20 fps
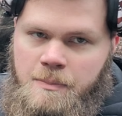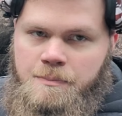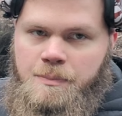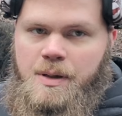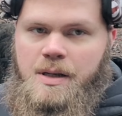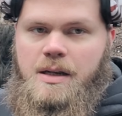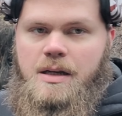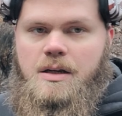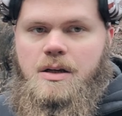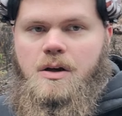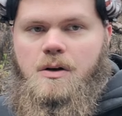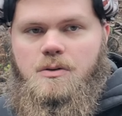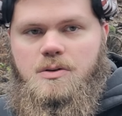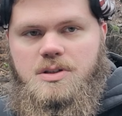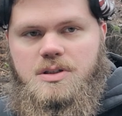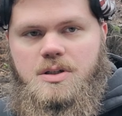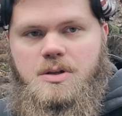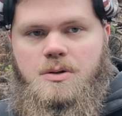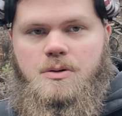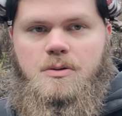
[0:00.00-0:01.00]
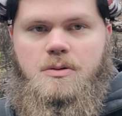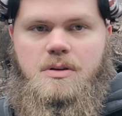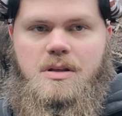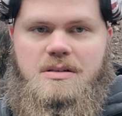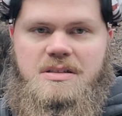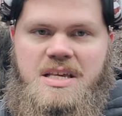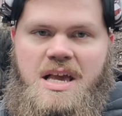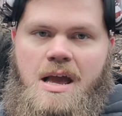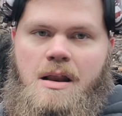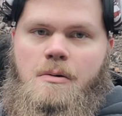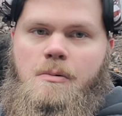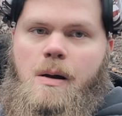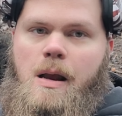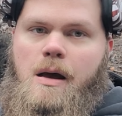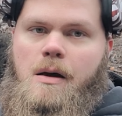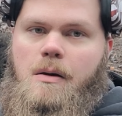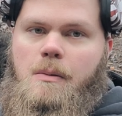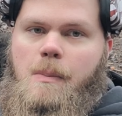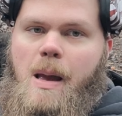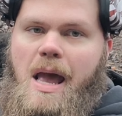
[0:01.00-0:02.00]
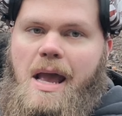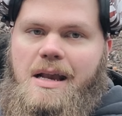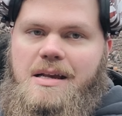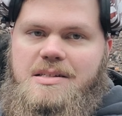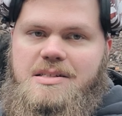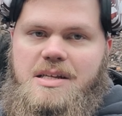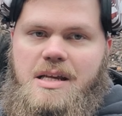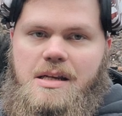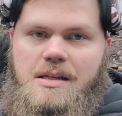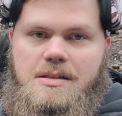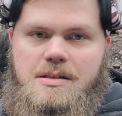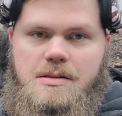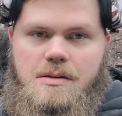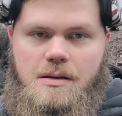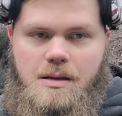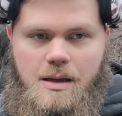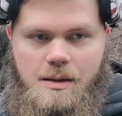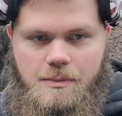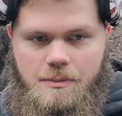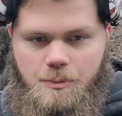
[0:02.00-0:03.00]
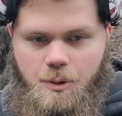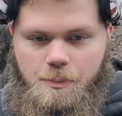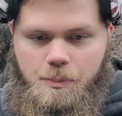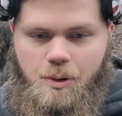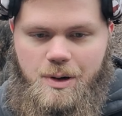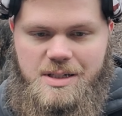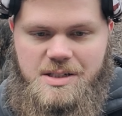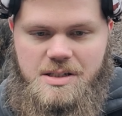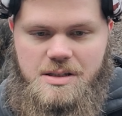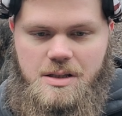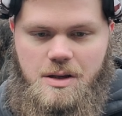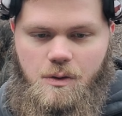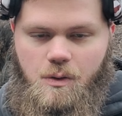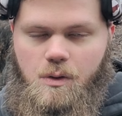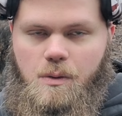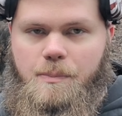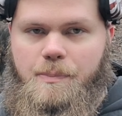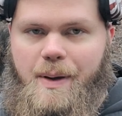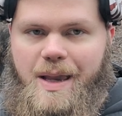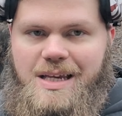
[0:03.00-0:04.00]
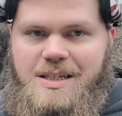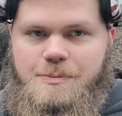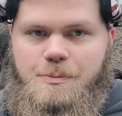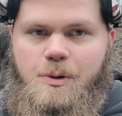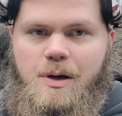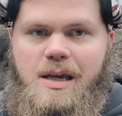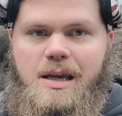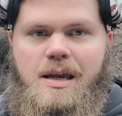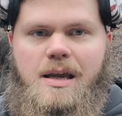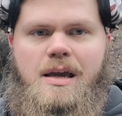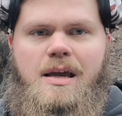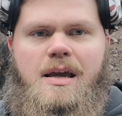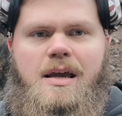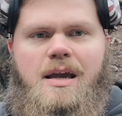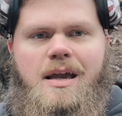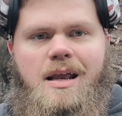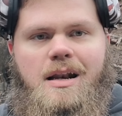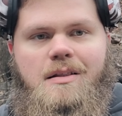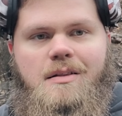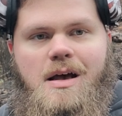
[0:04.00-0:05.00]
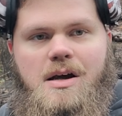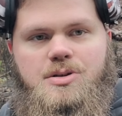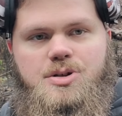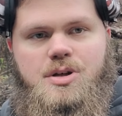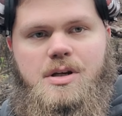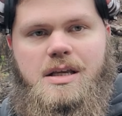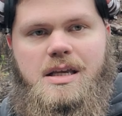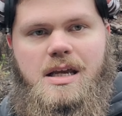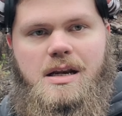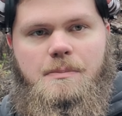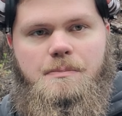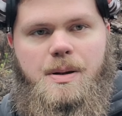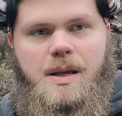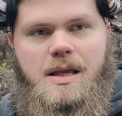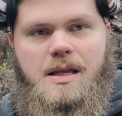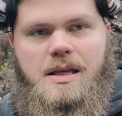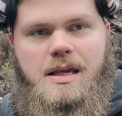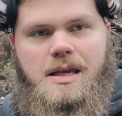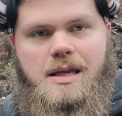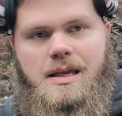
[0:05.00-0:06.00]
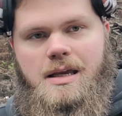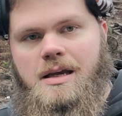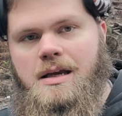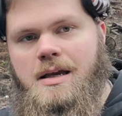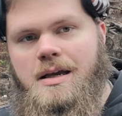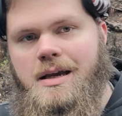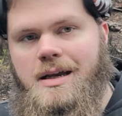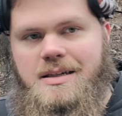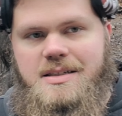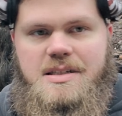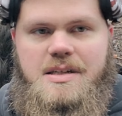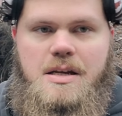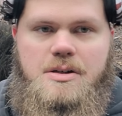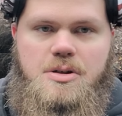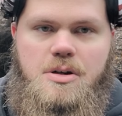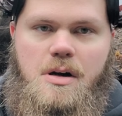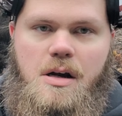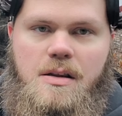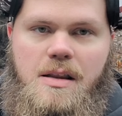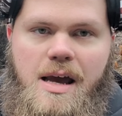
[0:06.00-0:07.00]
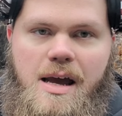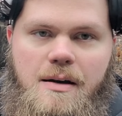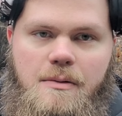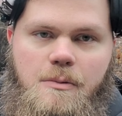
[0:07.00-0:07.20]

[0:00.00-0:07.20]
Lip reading: but it goes to the 10-round magazines that replaces the old base plate and allows you to get a pinky extension on that.